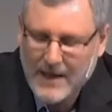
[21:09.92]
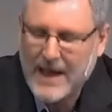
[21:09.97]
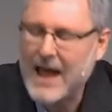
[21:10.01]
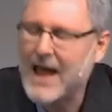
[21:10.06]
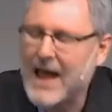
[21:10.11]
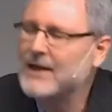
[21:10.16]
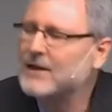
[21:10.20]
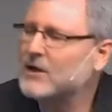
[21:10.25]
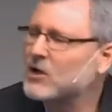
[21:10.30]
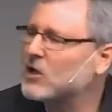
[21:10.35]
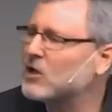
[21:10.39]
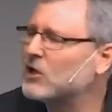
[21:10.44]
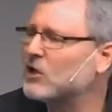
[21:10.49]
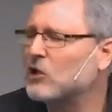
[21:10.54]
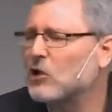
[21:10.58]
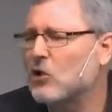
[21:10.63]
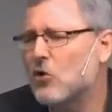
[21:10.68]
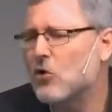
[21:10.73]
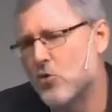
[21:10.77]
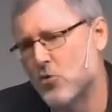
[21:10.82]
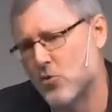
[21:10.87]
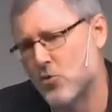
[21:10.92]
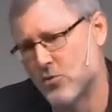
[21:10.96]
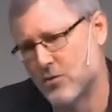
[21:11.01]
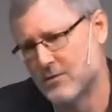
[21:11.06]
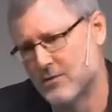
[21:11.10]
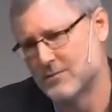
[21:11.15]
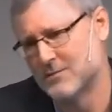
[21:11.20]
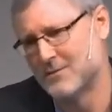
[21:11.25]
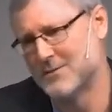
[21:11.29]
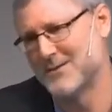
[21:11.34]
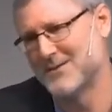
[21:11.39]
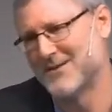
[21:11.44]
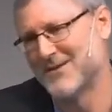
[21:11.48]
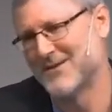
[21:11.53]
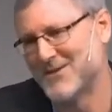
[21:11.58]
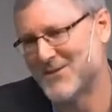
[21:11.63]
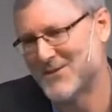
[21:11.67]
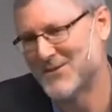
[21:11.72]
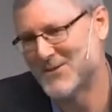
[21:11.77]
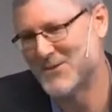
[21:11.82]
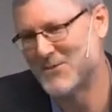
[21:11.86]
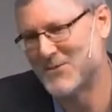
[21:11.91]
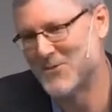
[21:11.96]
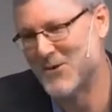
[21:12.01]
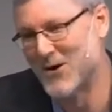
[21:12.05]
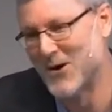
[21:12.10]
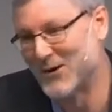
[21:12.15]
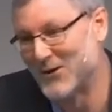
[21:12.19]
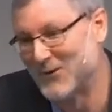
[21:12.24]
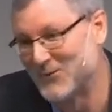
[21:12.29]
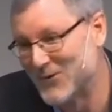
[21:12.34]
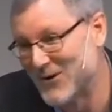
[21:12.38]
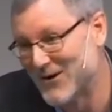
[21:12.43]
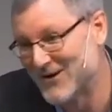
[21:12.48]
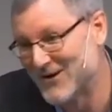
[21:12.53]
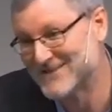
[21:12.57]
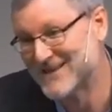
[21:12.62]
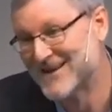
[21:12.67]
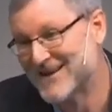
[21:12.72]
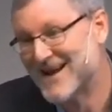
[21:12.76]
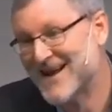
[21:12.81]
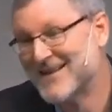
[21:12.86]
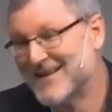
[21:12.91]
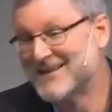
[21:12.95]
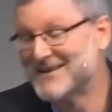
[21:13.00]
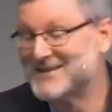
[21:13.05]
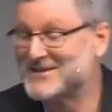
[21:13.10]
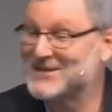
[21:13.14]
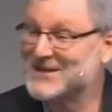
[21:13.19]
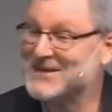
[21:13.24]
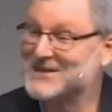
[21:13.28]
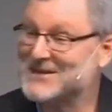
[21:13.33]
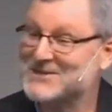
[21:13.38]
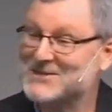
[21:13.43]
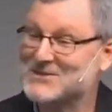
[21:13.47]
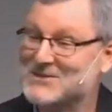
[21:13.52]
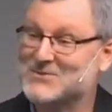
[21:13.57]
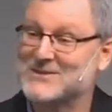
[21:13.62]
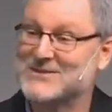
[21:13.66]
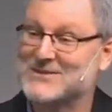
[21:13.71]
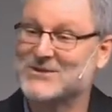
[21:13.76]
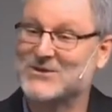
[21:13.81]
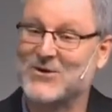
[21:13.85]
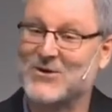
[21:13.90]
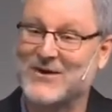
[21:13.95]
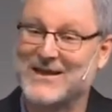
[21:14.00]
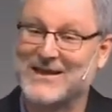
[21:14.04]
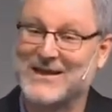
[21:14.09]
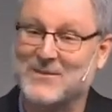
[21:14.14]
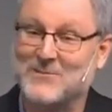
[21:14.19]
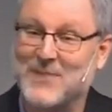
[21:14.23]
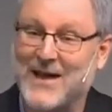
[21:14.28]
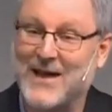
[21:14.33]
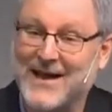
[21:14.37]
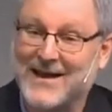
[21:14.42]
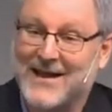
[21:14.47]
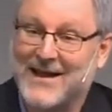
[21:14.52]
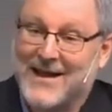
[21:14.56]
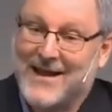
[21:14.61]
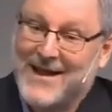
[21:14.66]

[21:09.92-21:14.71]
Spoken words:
had a clue what it was that Jesus was talking about.